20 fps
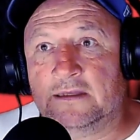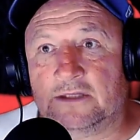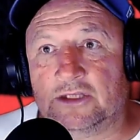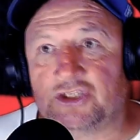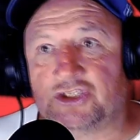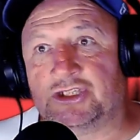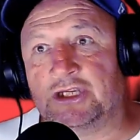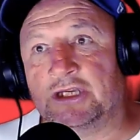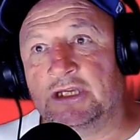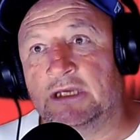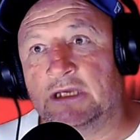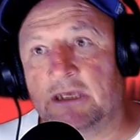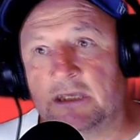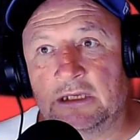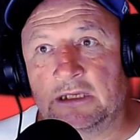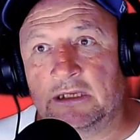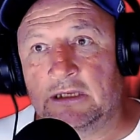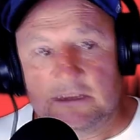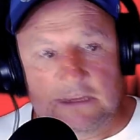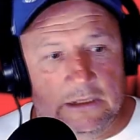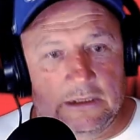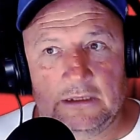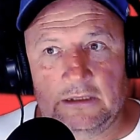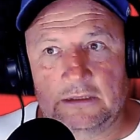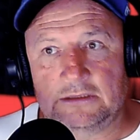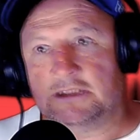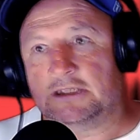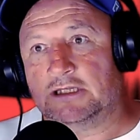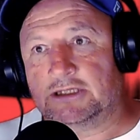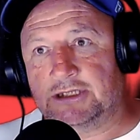the C
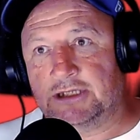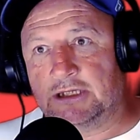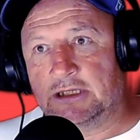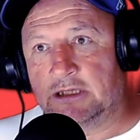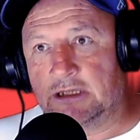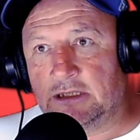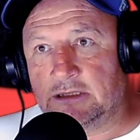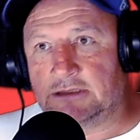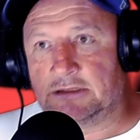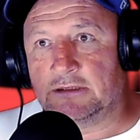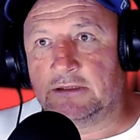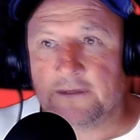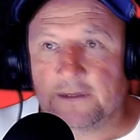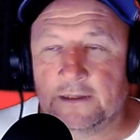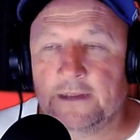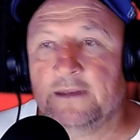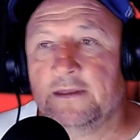to the G to,